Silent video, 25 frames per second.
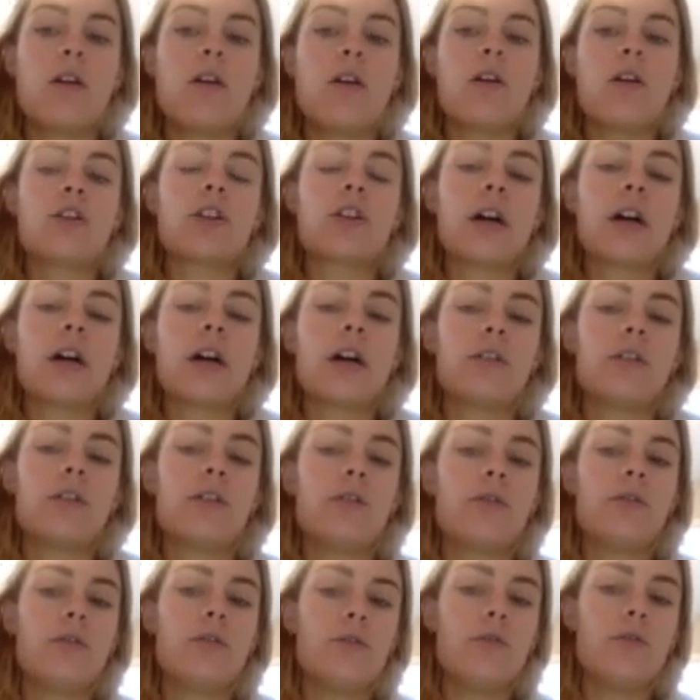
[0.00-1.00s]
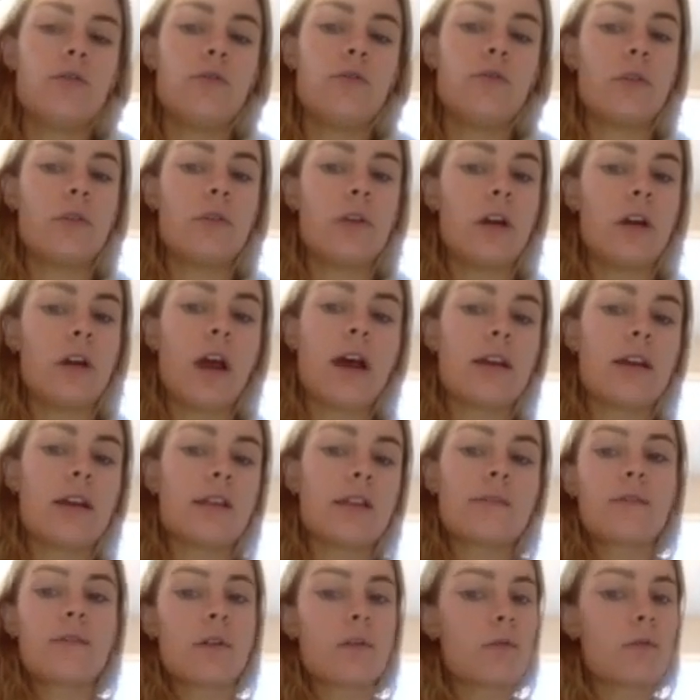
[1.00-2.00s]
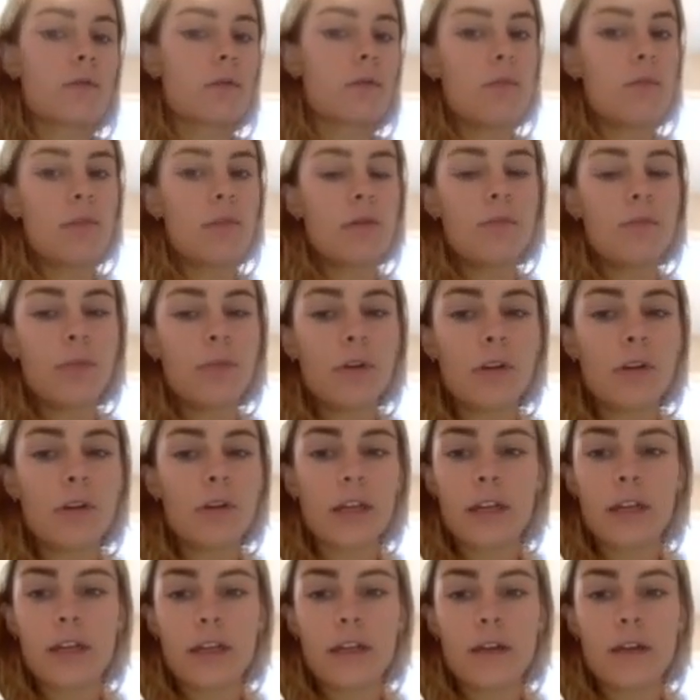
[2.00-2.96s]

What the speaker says: child who has frequently been bullied,